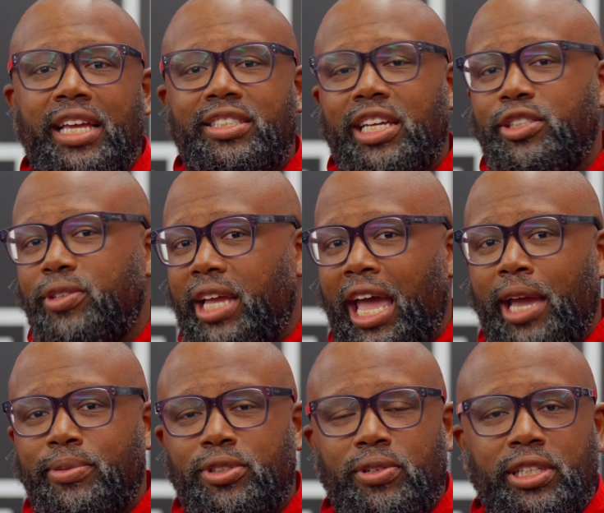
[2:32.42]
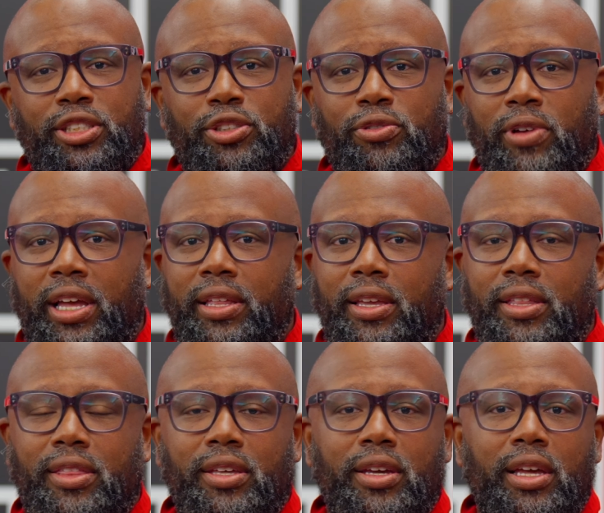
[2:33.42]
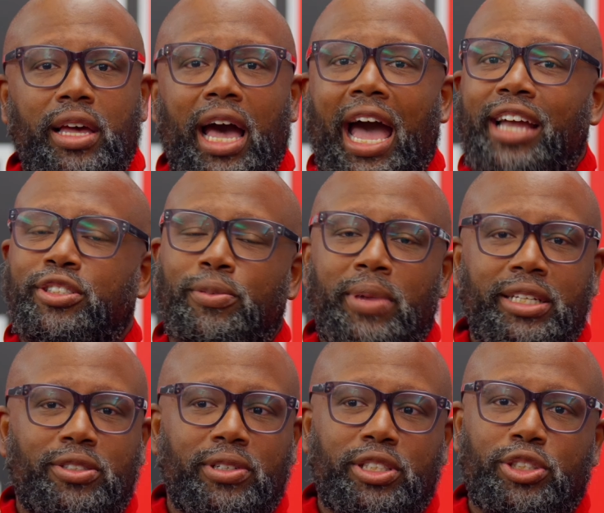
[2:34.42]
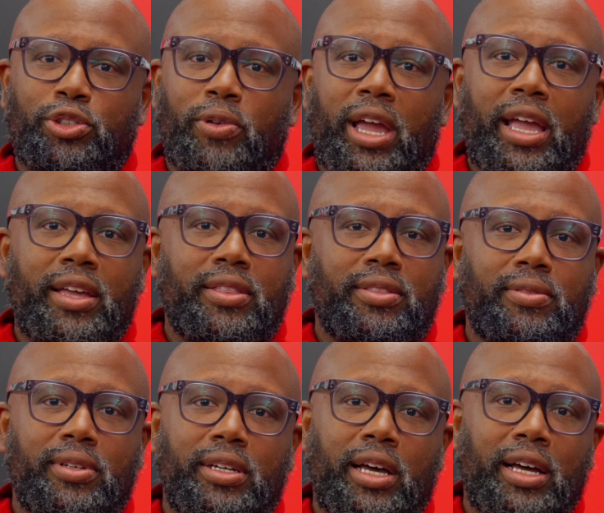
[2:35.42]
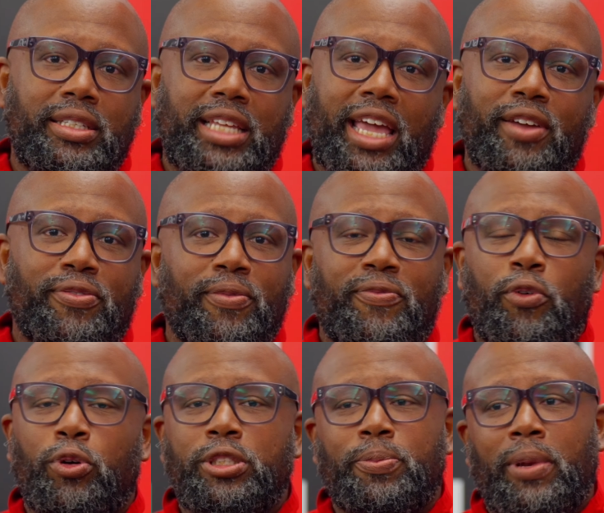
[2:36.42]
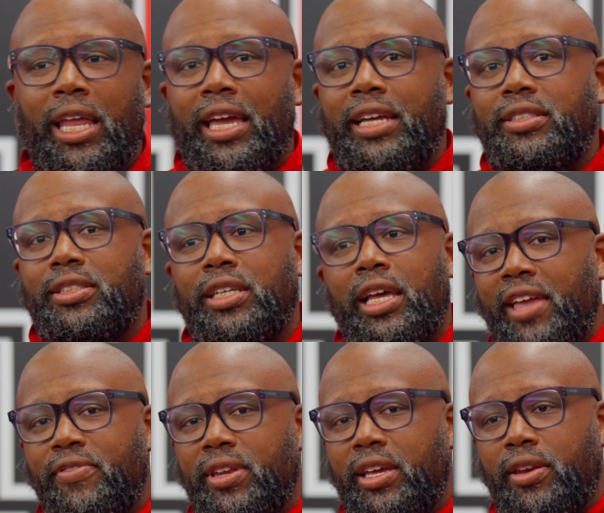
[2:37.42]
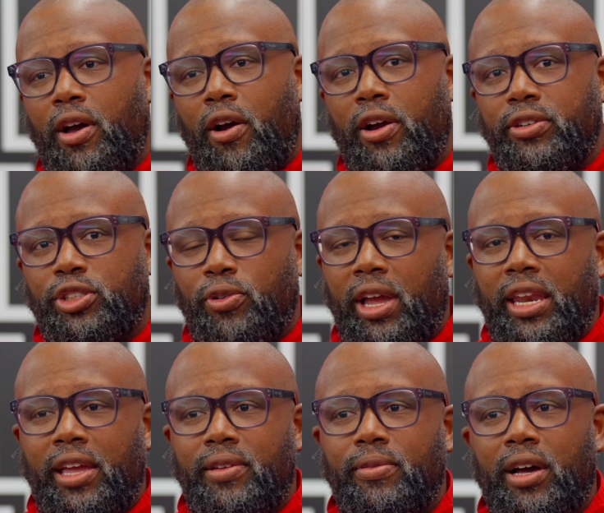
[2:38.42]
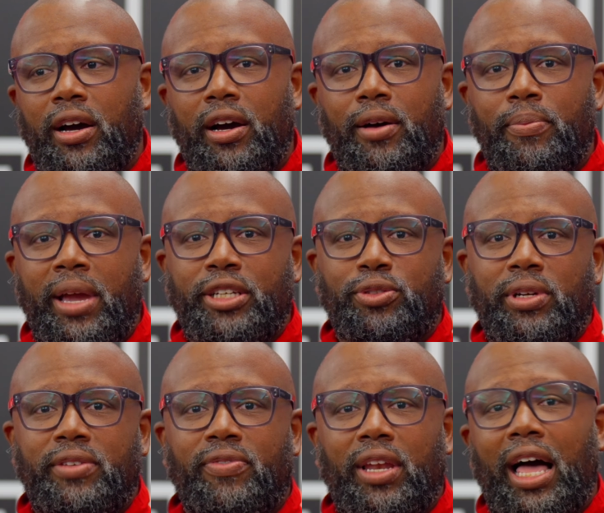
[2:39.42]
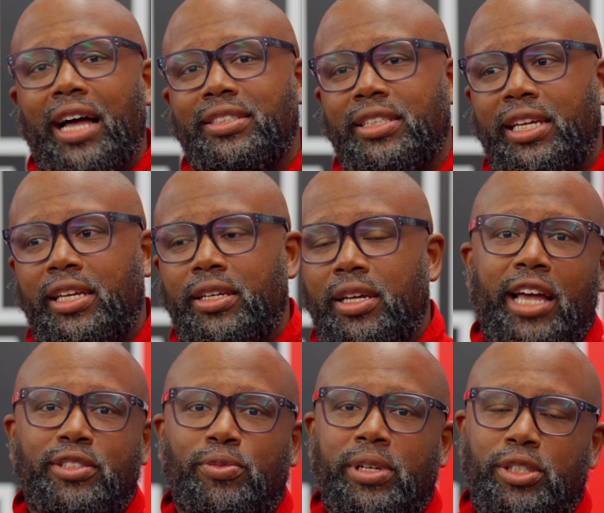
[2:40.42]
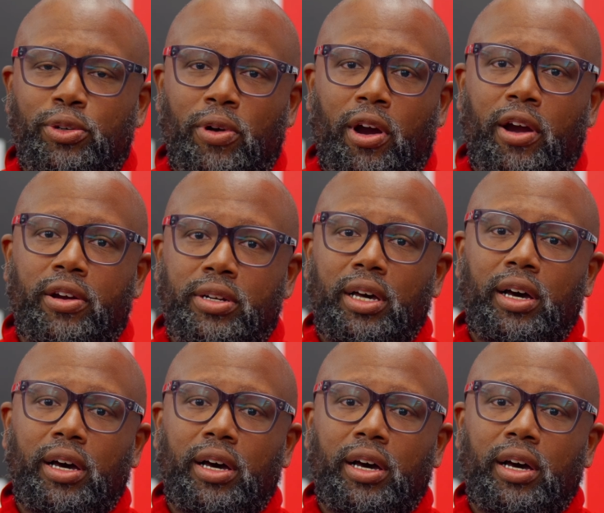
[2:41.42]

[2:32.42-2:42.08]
eccentric hamstring strength, isometric strength, data from force plates, even in our training, measuring velocity as we do our